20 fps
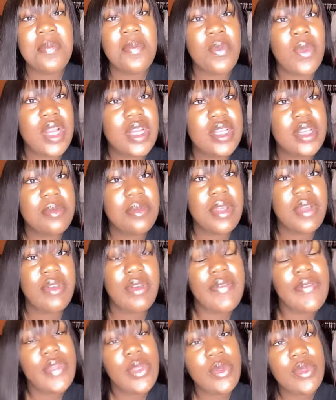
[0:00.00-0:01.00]
watching me
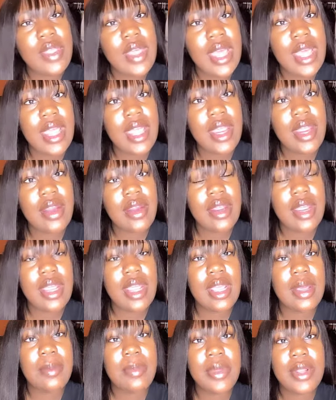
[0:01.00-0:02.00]
review the hair
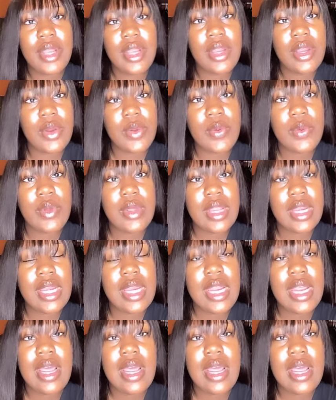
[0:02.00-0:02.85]
and put it on.